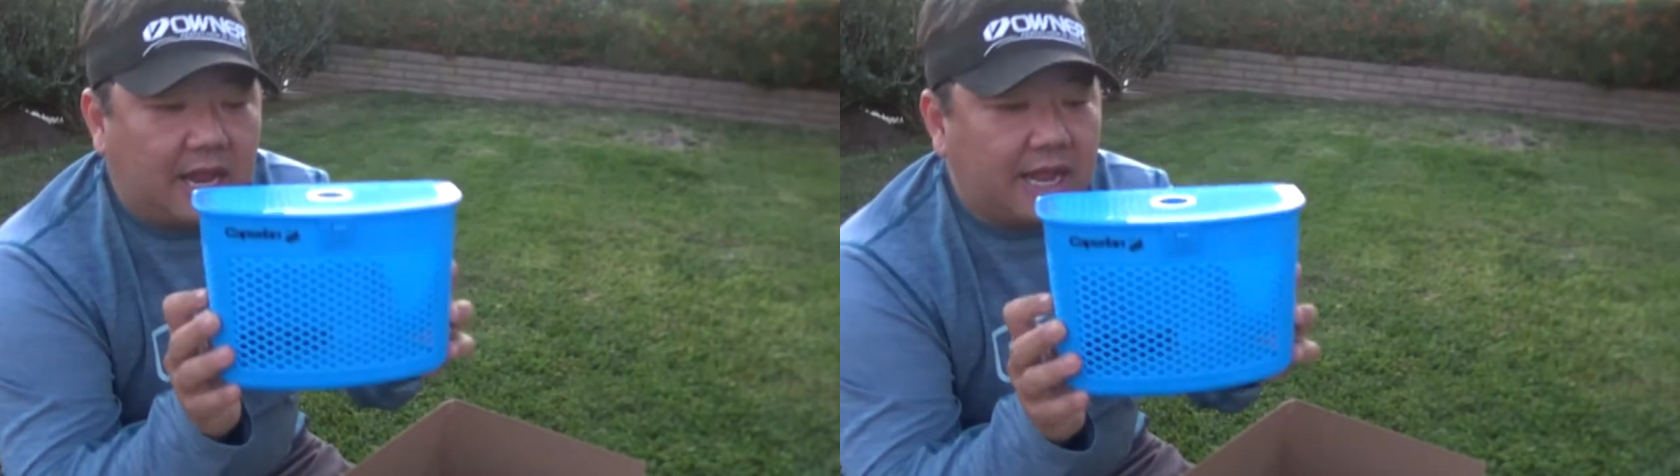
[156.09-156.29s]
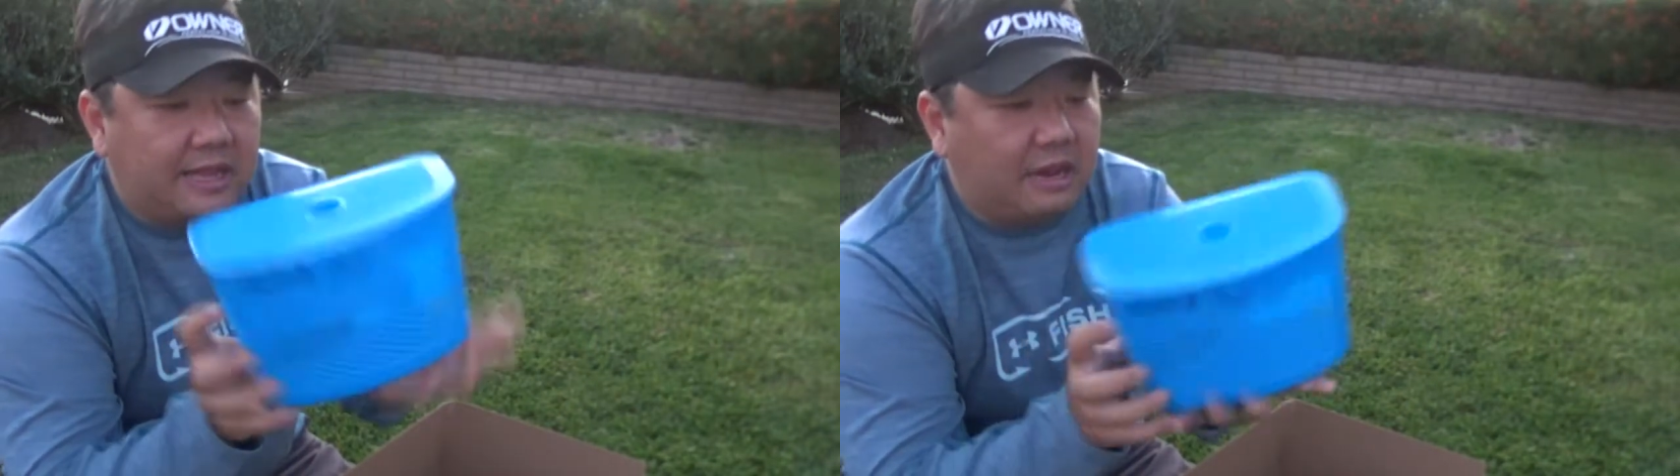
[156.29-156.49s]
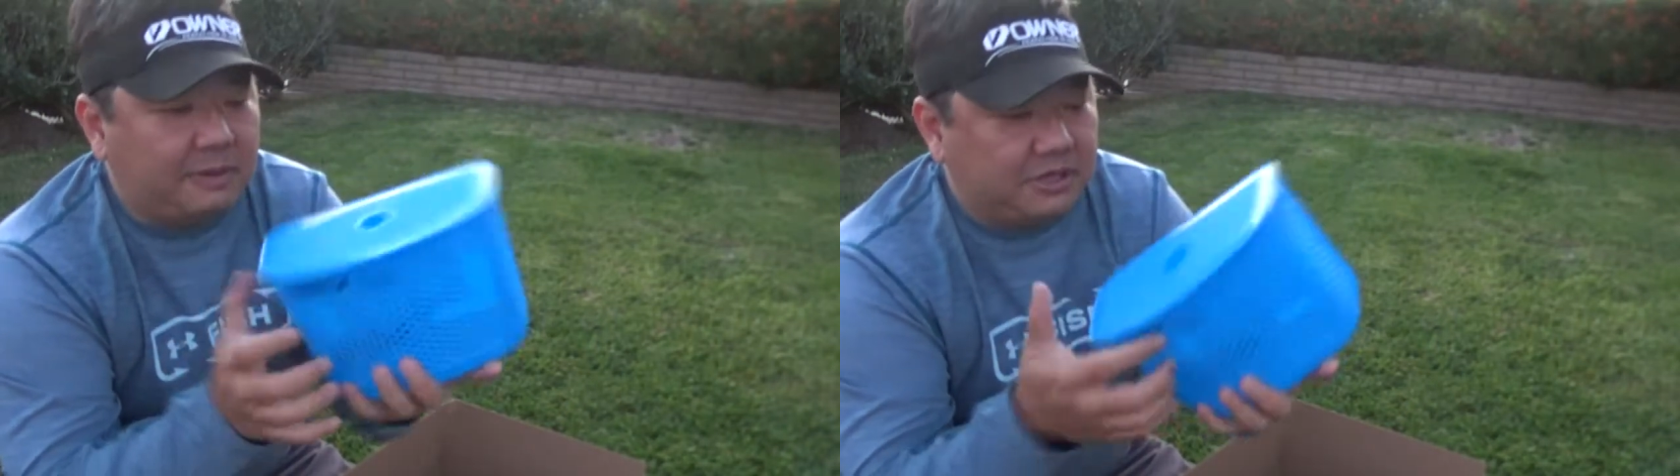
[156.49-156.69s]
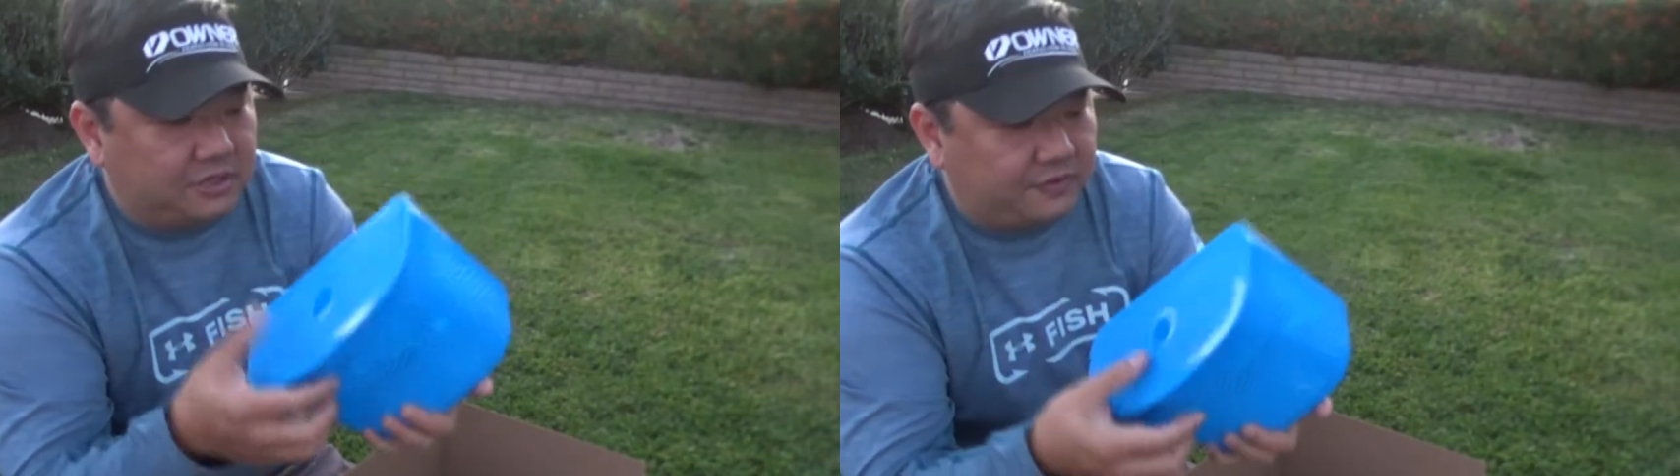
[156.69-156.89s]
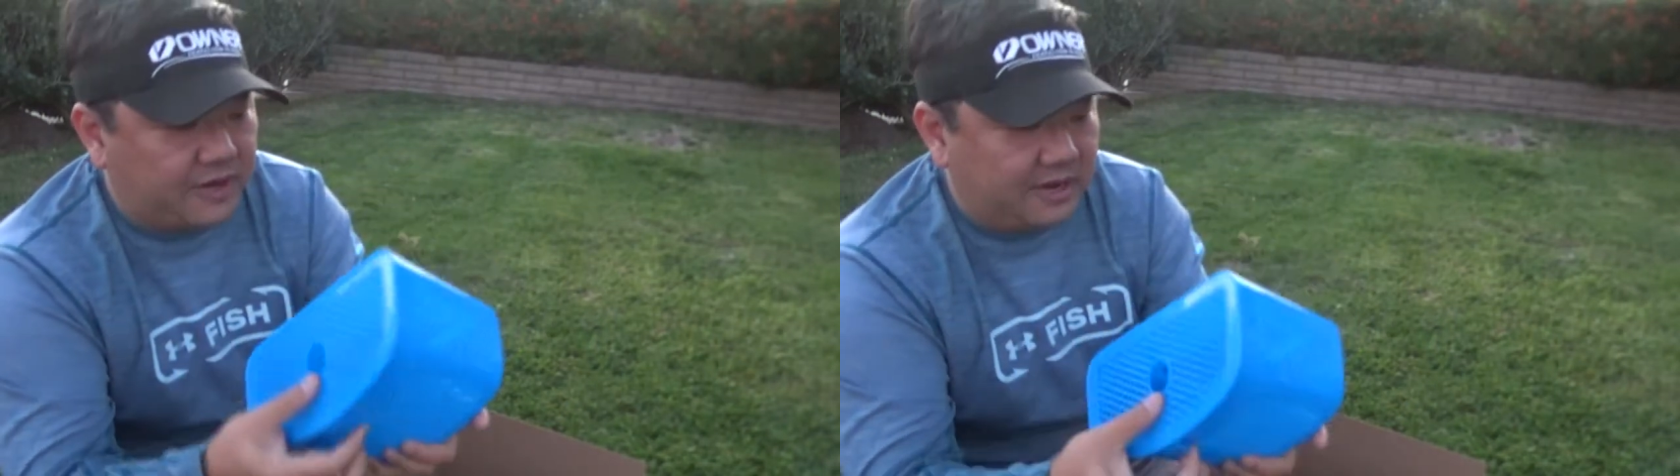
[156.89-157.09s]
and that'll be
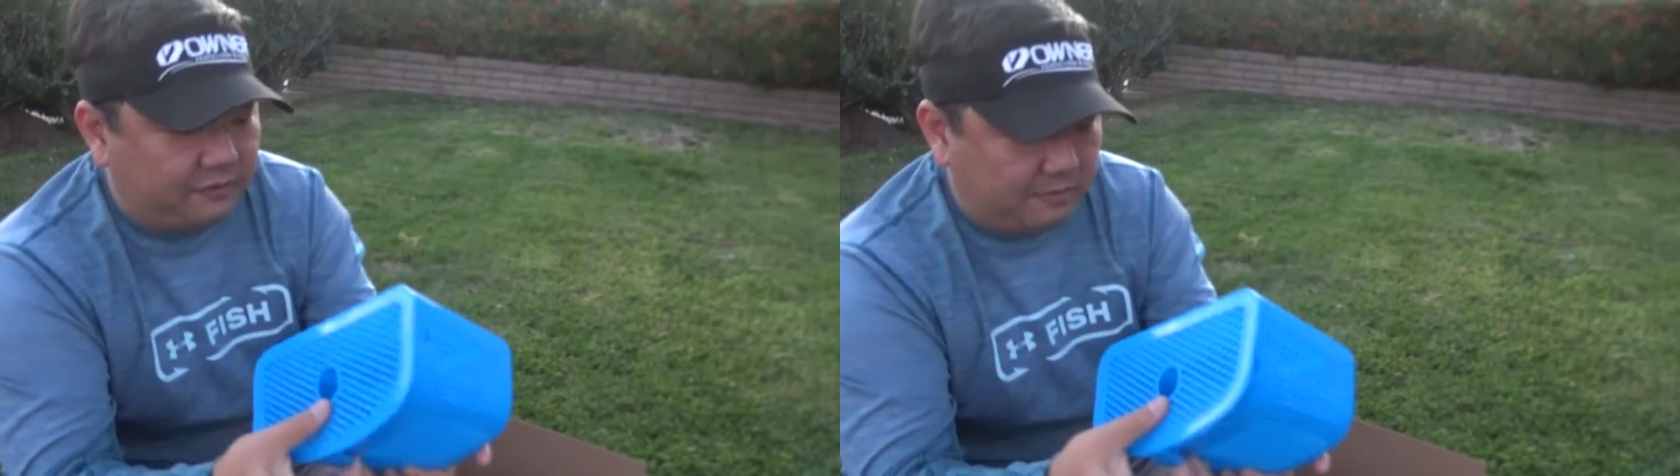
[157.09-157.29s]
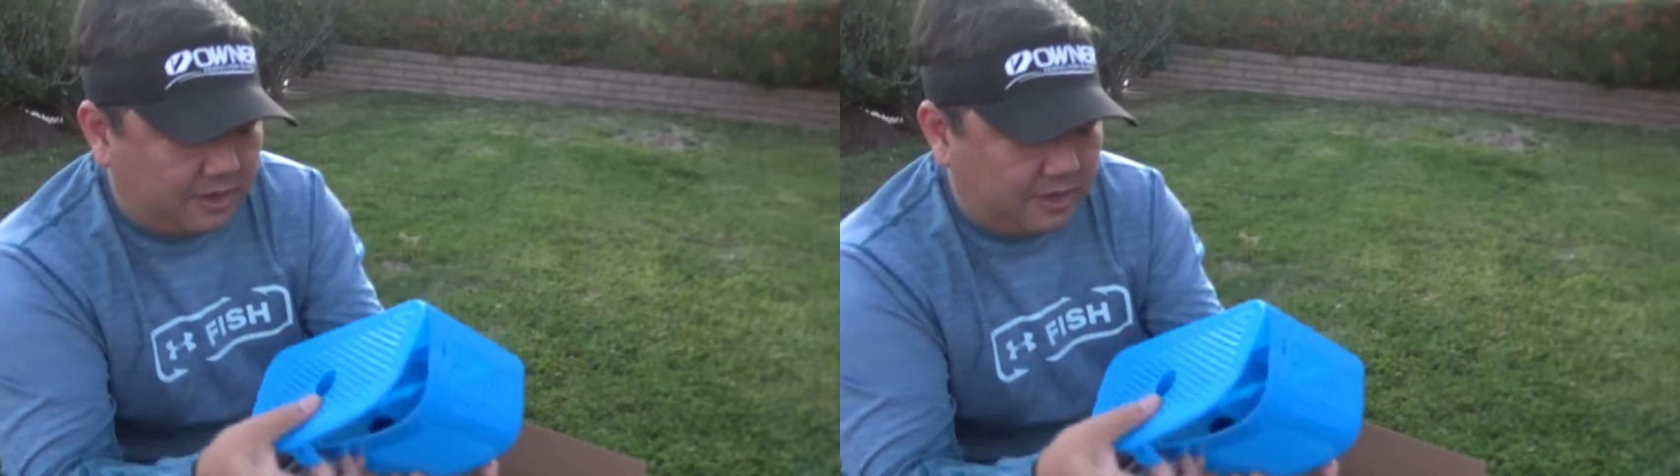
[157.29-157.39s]
just fine for